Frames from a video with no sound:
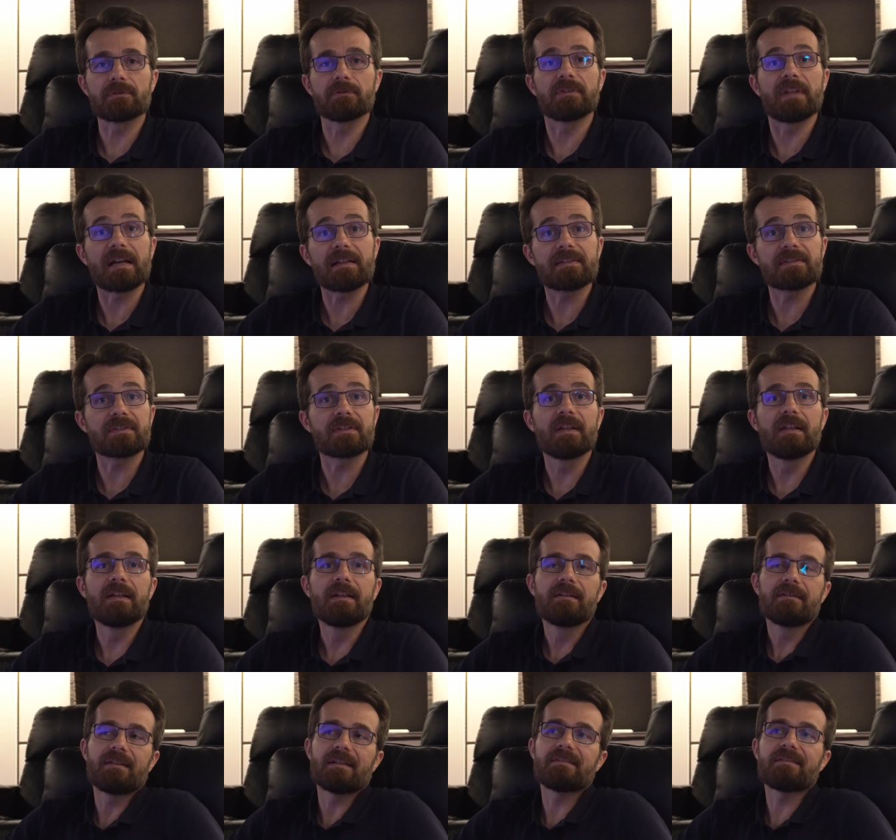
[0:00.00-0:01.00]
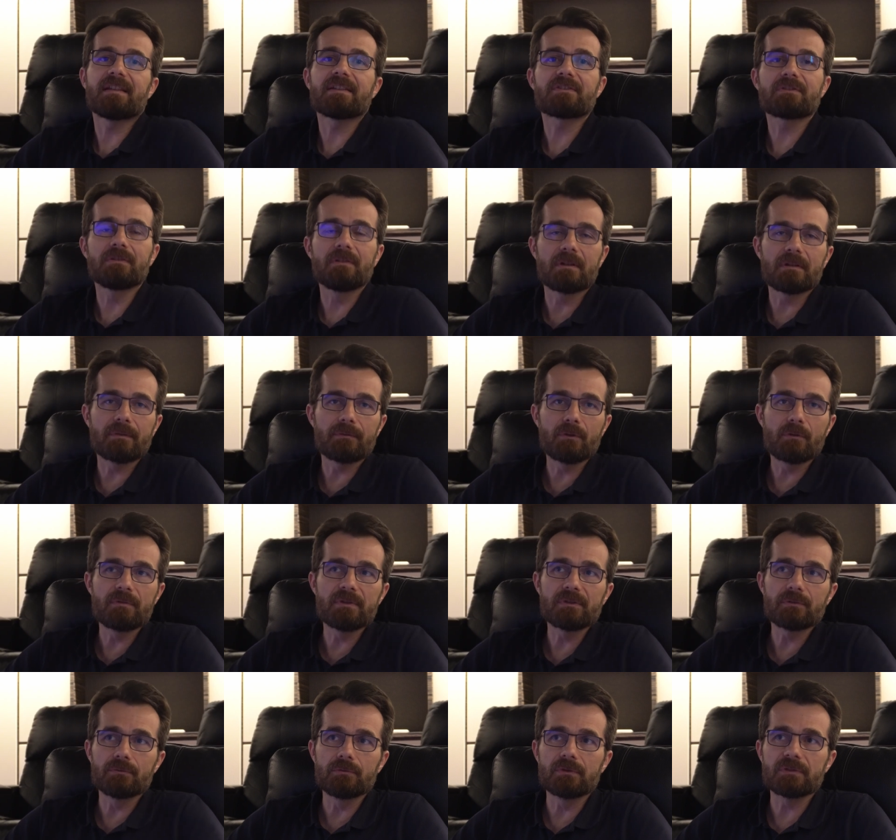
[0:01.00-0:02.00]
So that's that takes a lot of the
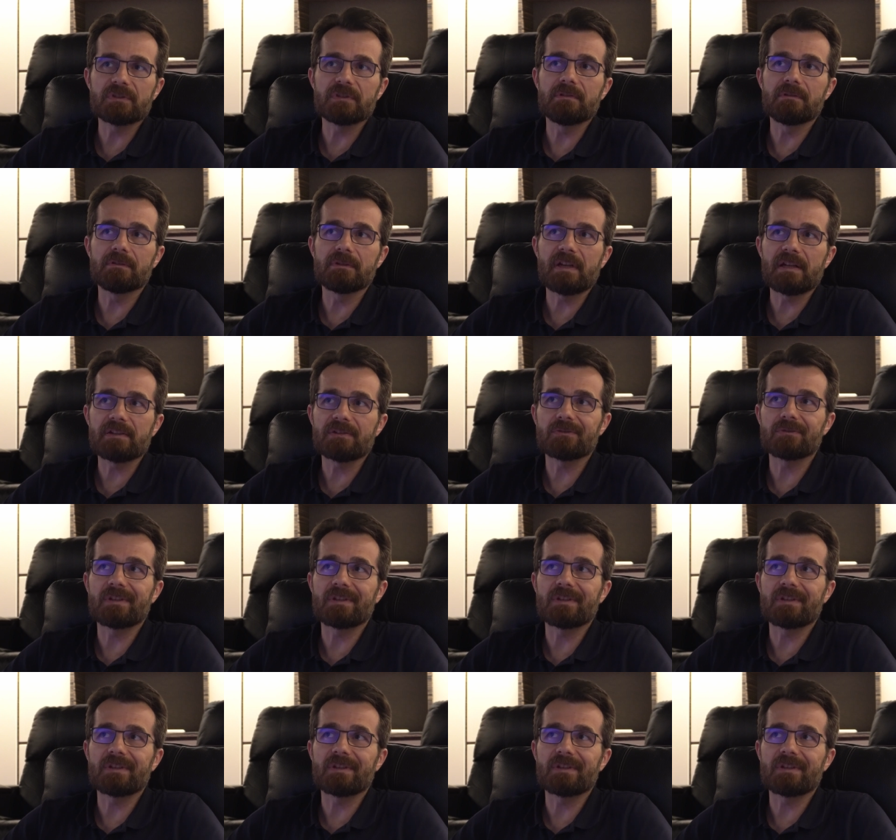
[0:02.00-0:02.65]
resource and all that.